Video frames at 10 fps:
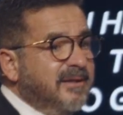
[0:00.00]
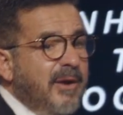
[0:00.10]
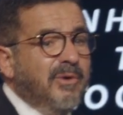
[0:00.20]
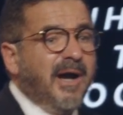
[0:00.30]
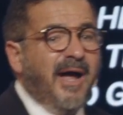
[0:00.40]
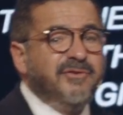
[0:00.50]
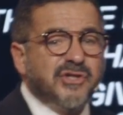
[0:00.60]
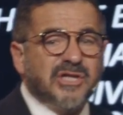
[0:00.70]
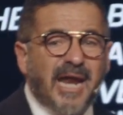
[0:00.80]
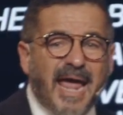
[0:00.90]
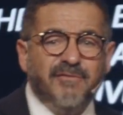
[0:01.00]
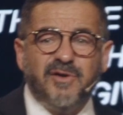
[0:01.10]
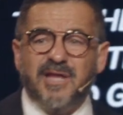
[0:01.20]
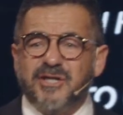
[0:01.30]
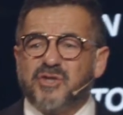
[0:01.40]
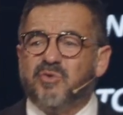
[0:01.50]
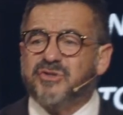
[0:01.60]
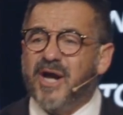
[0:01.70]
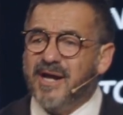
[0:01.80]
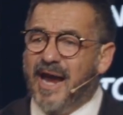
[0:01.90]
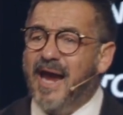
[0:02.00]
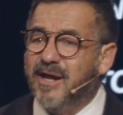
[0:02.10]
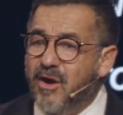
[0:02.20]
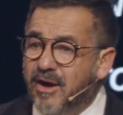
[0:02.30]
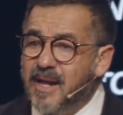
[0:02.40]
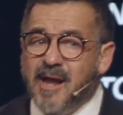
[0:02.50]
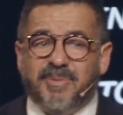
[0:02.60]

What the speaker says: They were under slavery. They just were trying to hang on.